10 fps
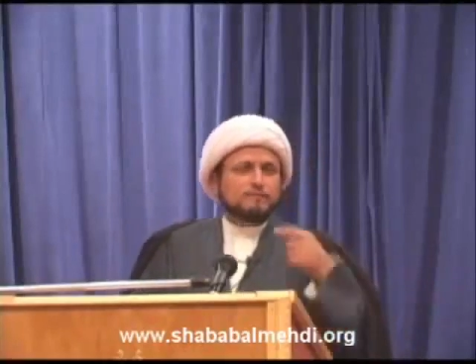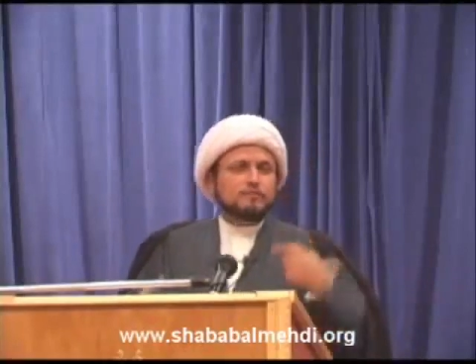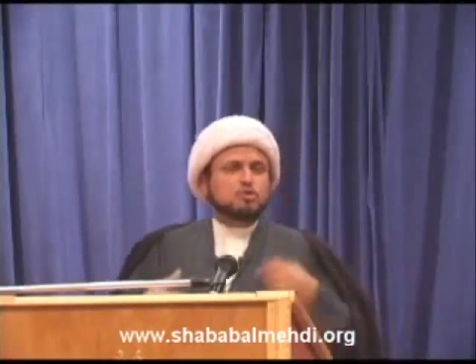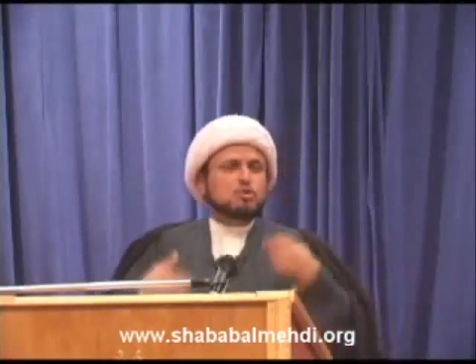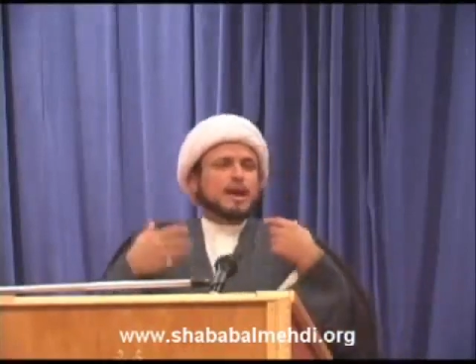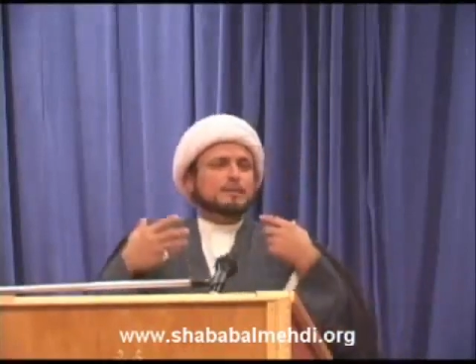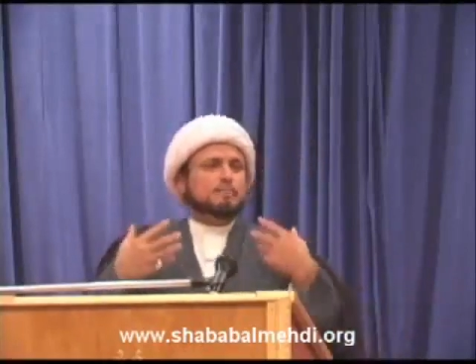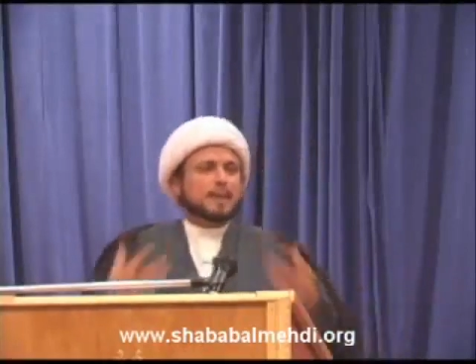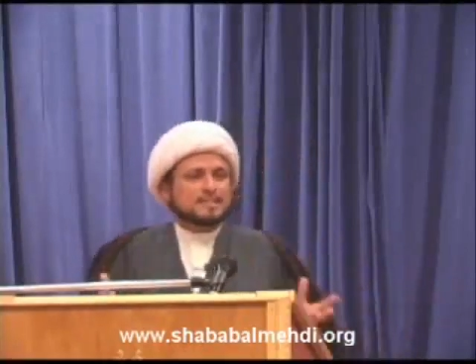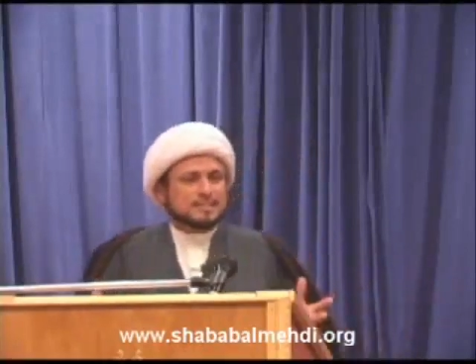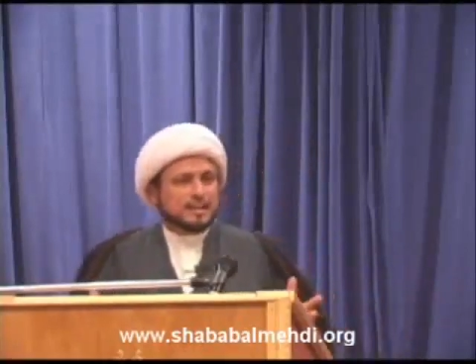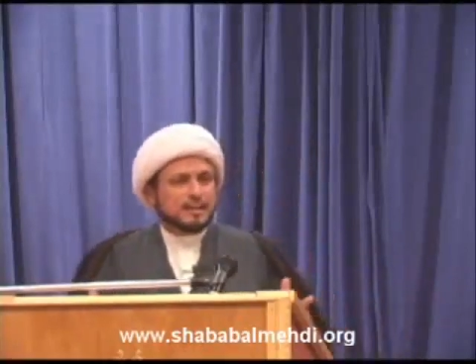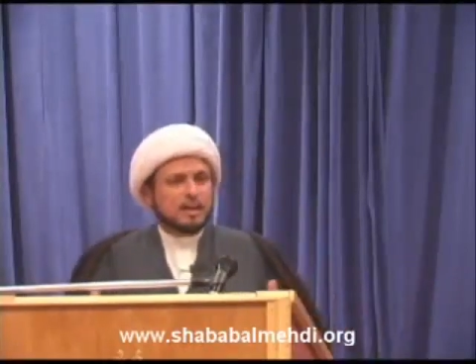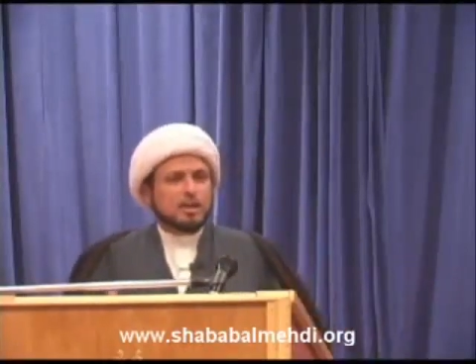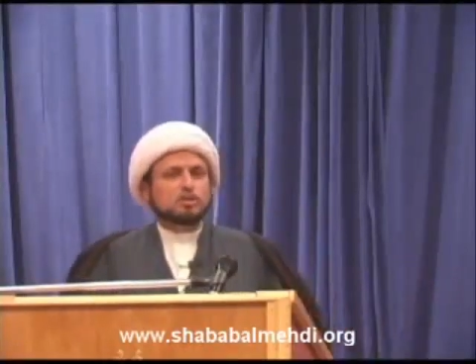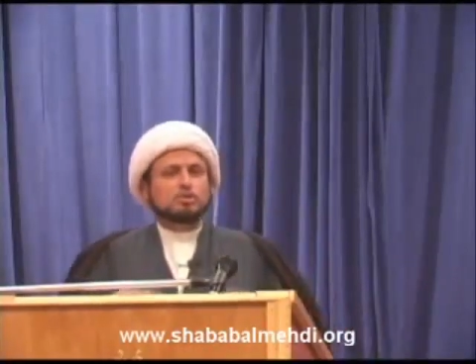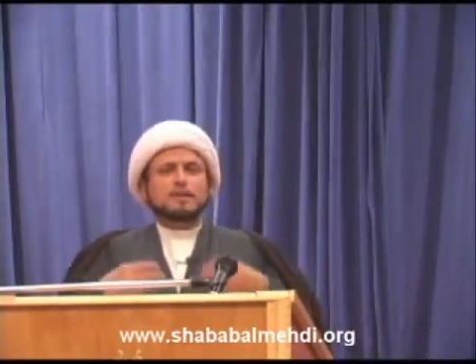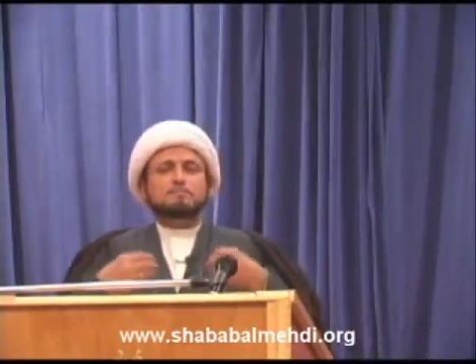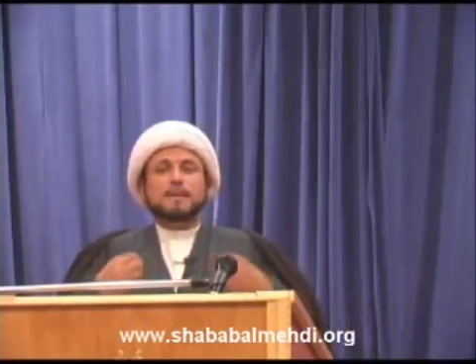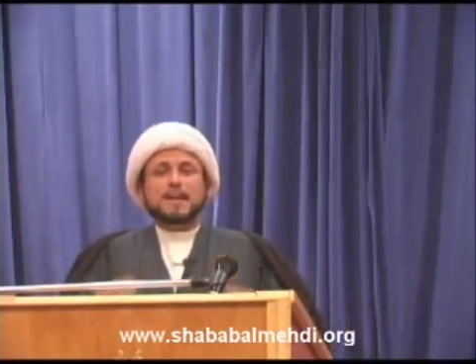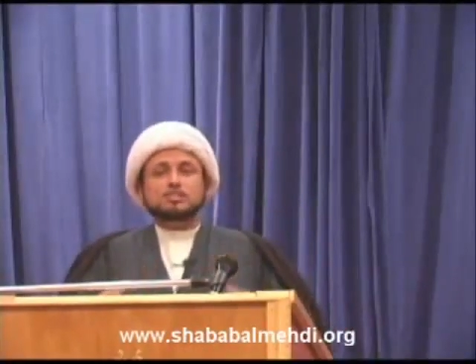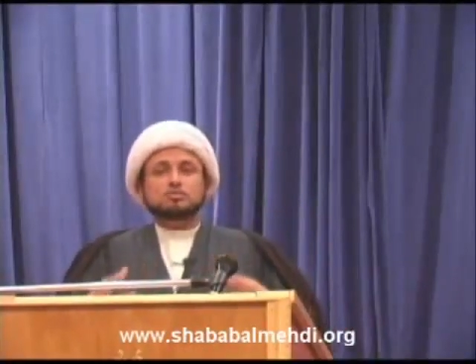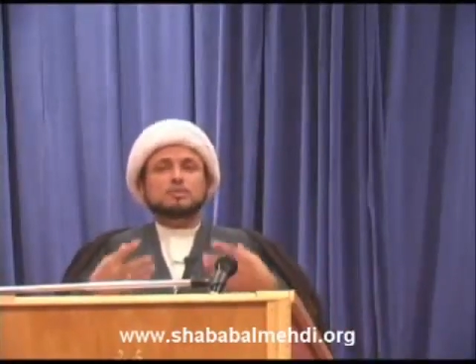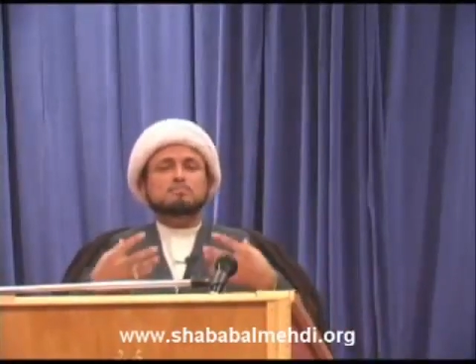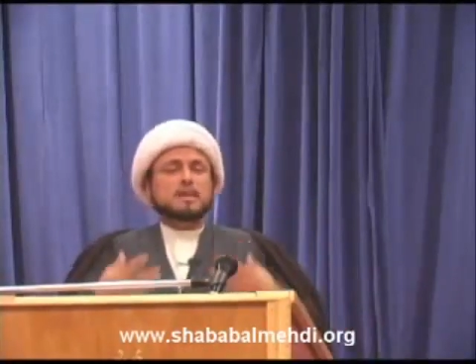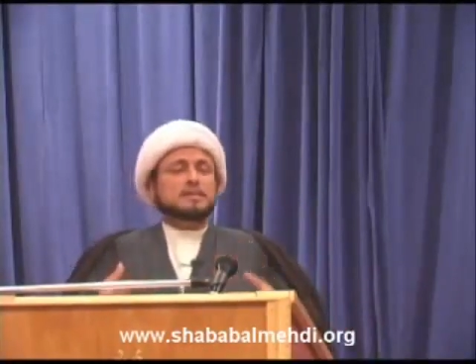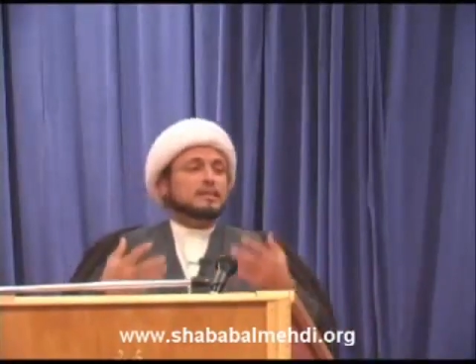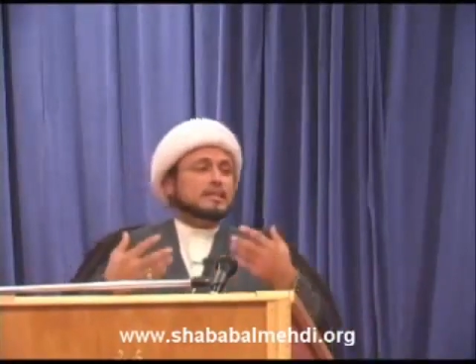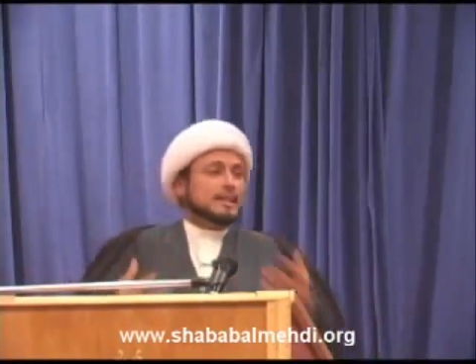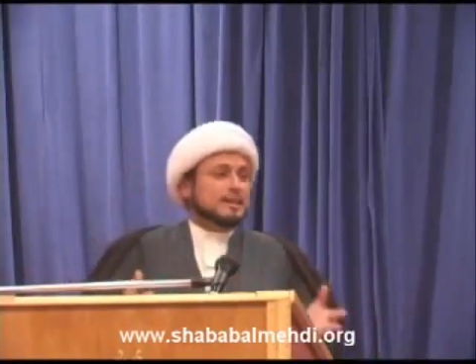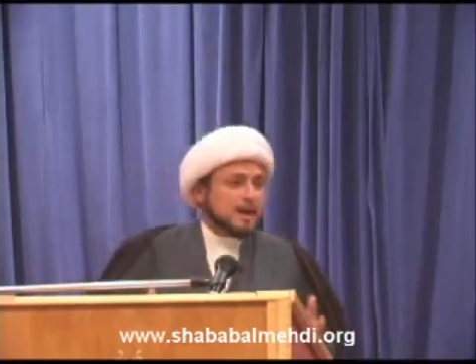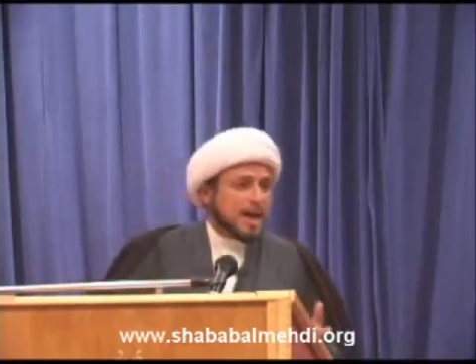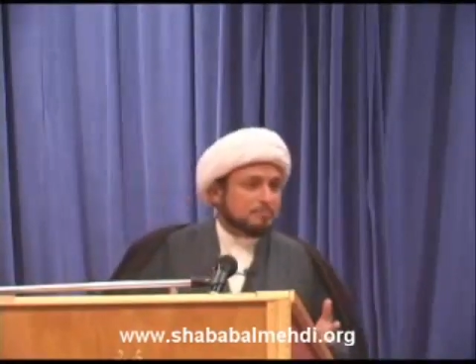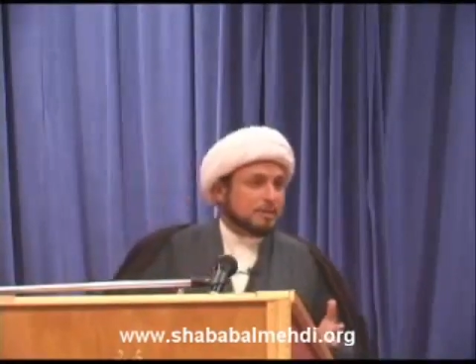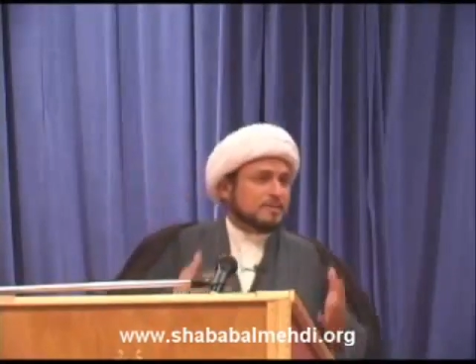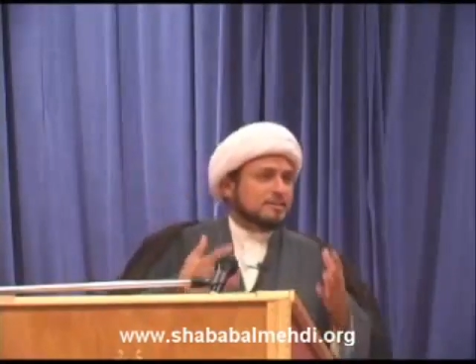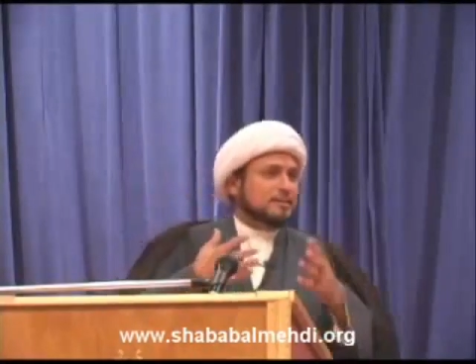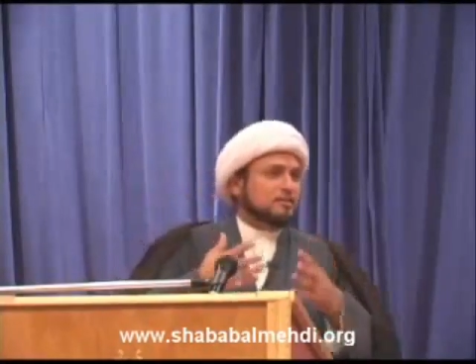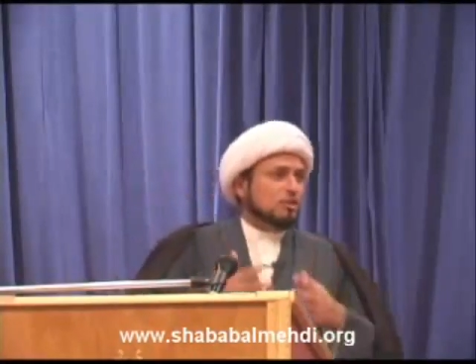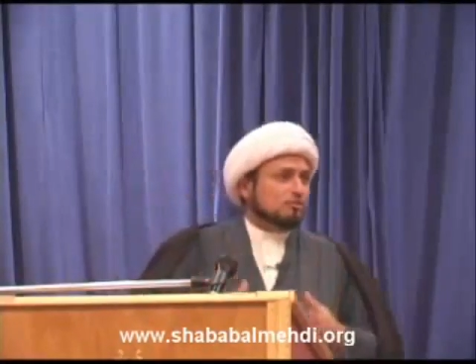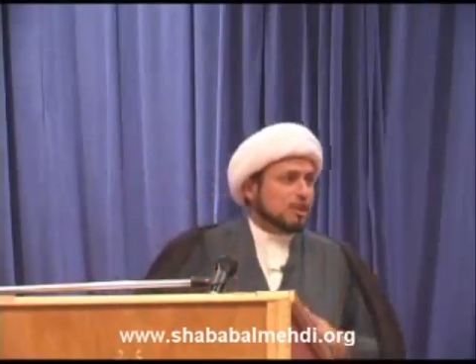If you get blessing, you get blessed with meeting the Imam, either in your